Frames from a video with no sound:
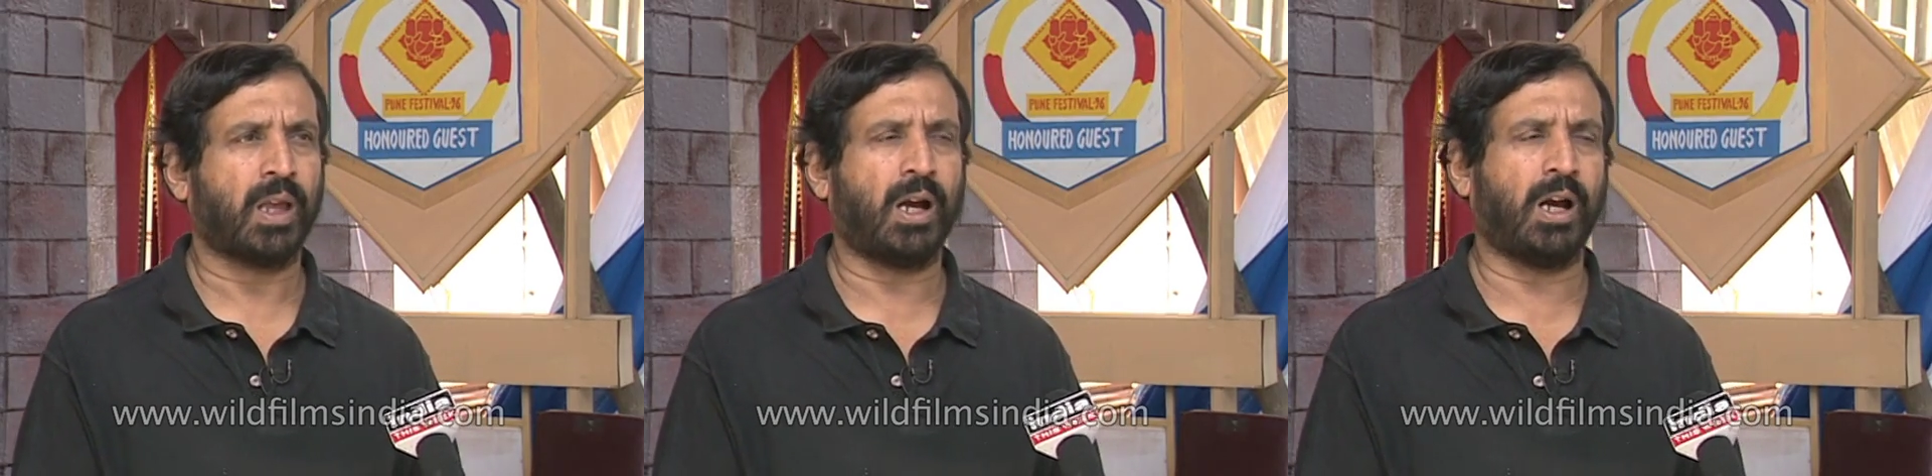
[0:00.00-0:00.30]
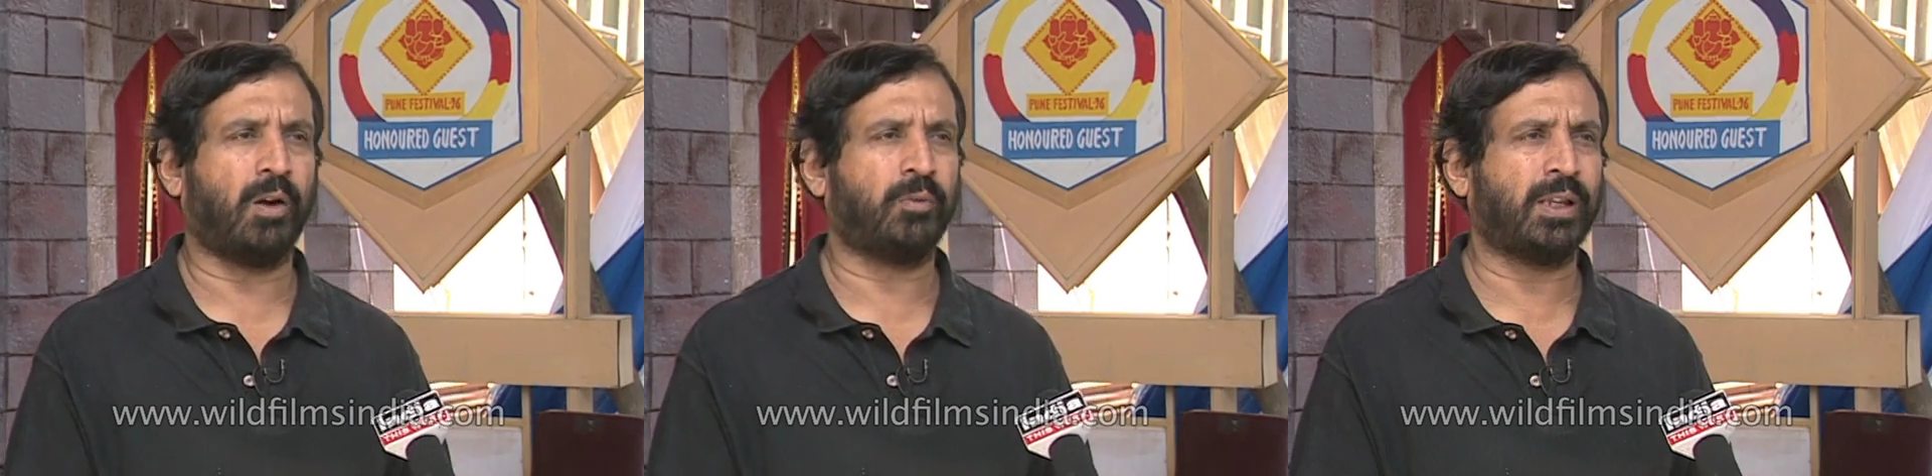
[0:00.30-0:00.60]

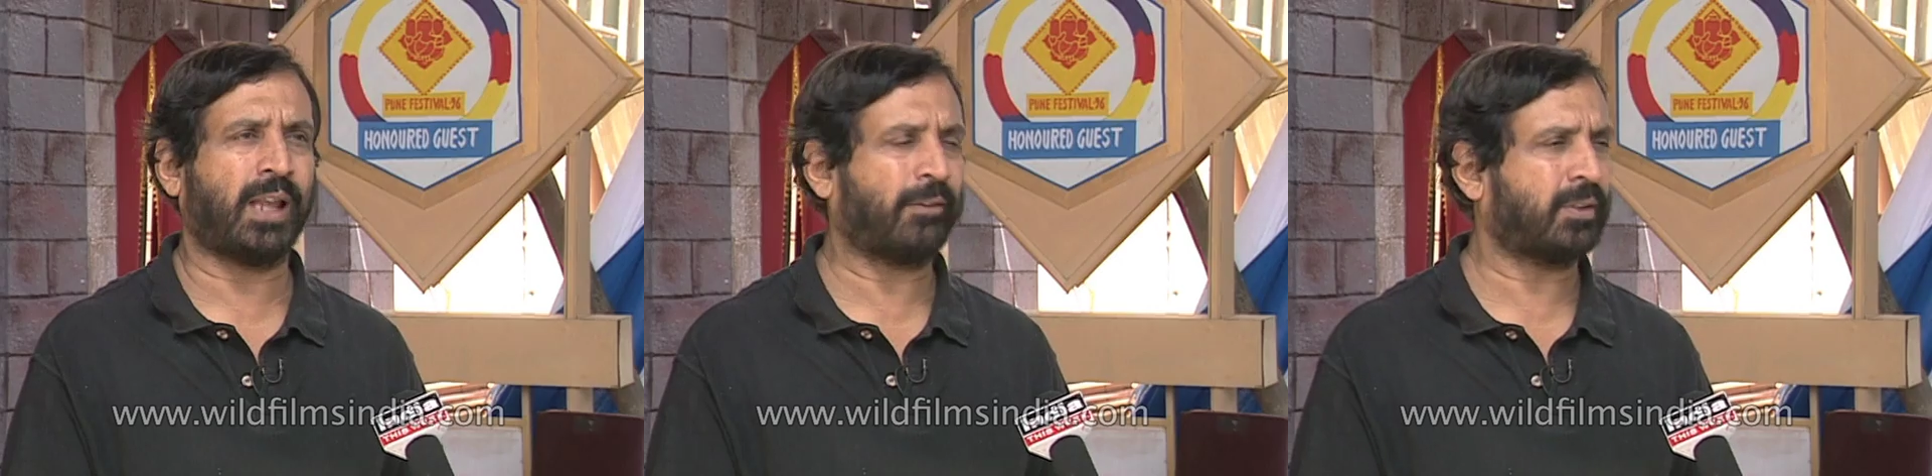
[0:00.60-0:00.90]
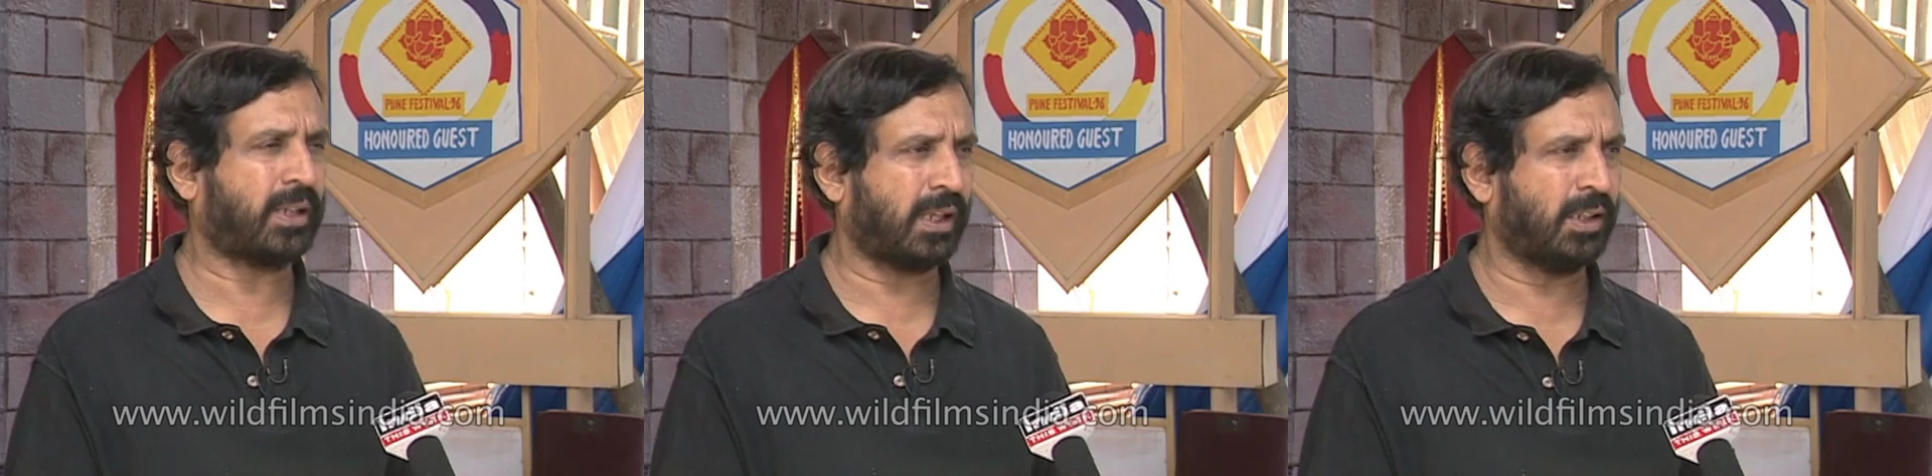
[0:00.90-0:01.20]
uh, we'll have
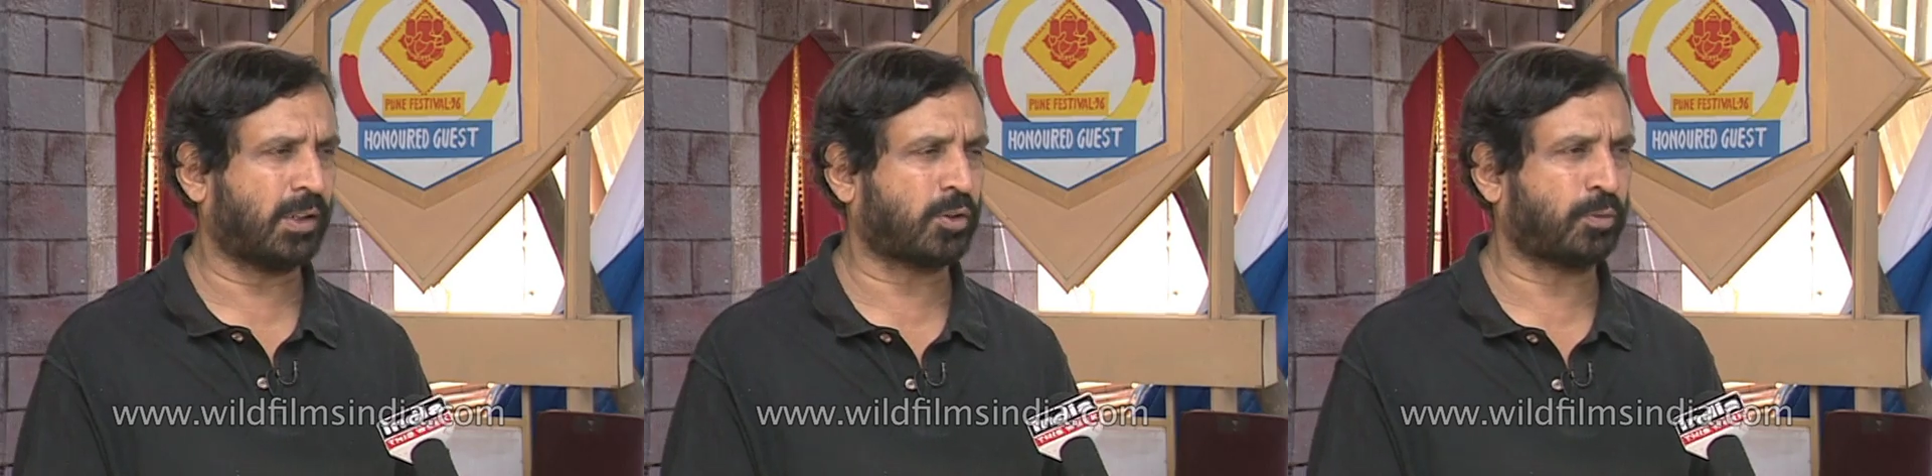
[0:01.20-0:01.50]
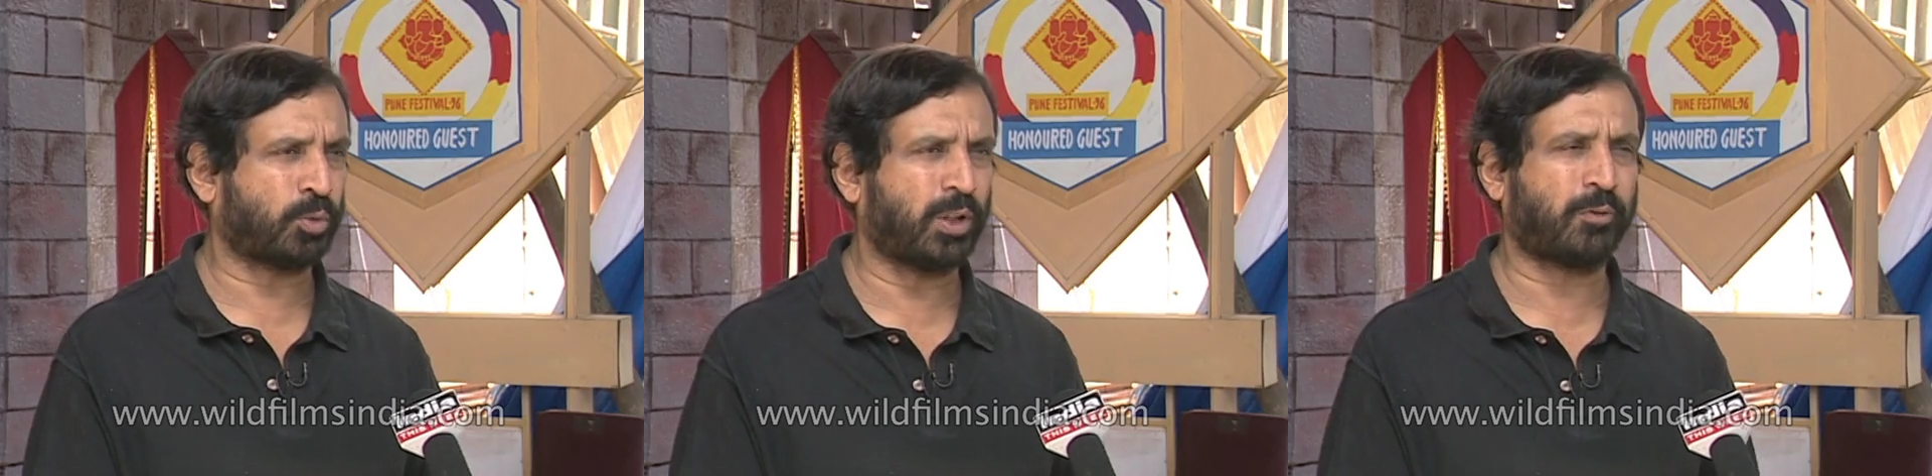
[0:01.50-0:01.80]
the 10 years
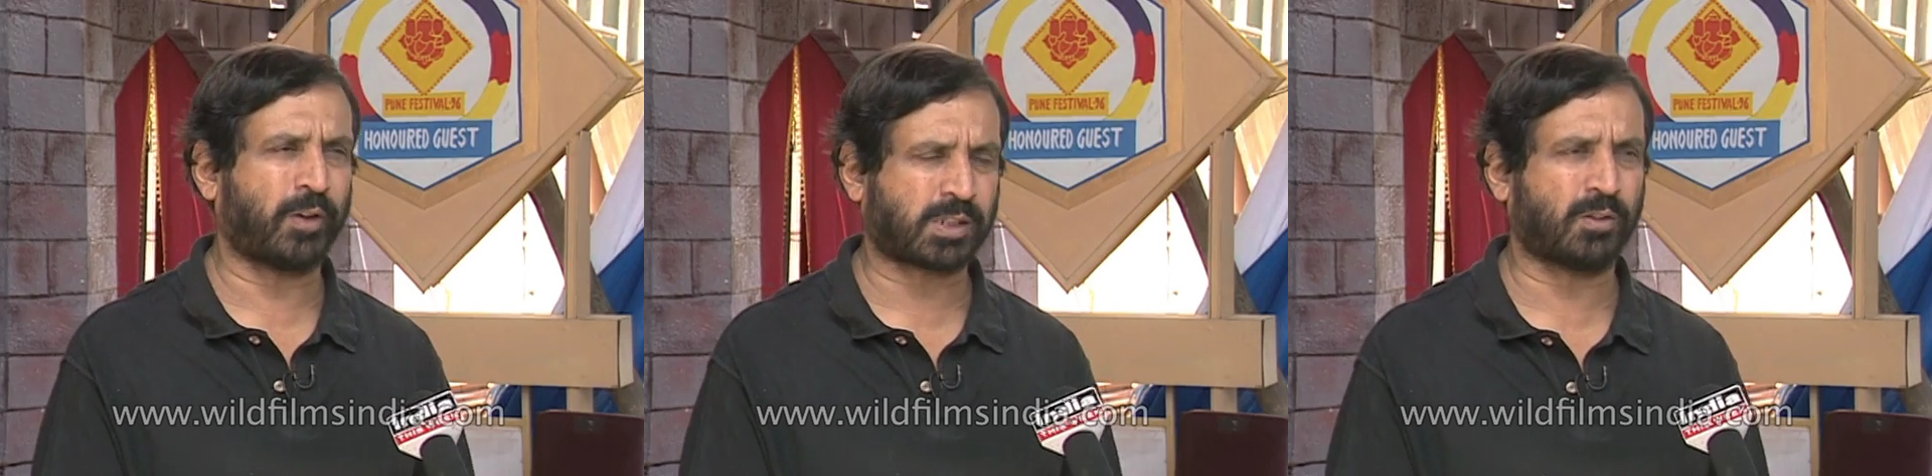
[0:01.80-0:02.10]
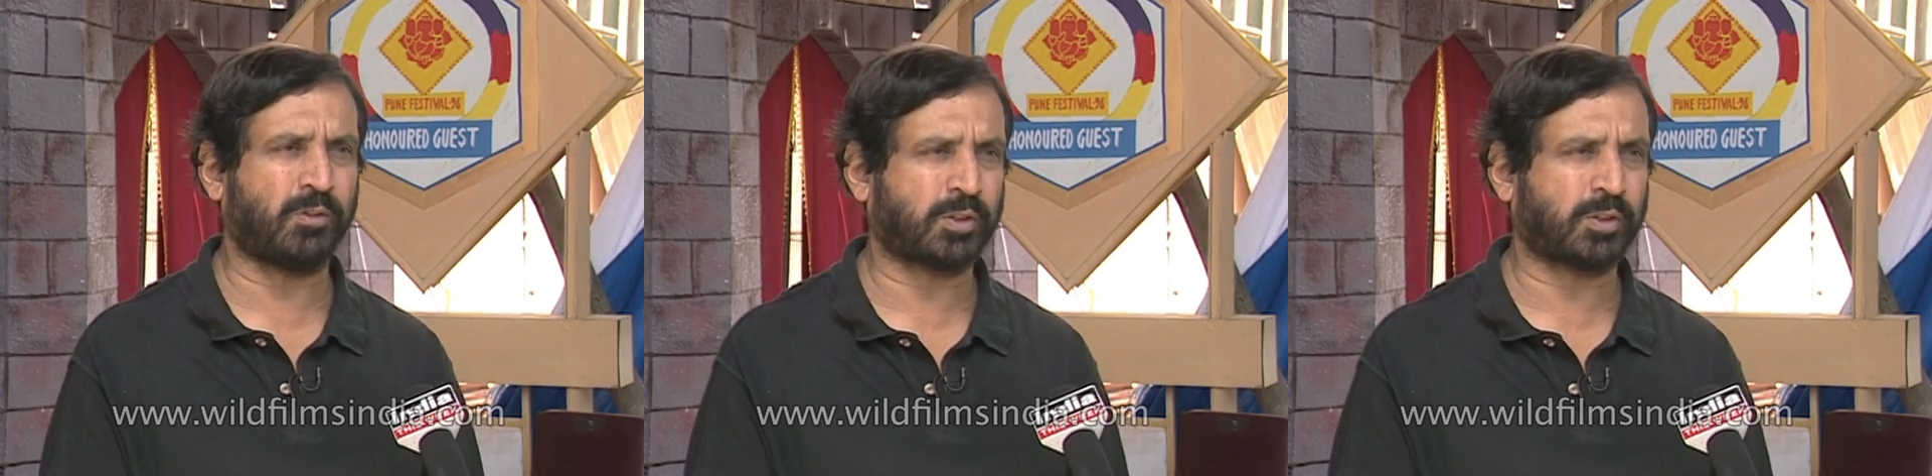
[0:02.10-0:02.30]
of Pune Festival,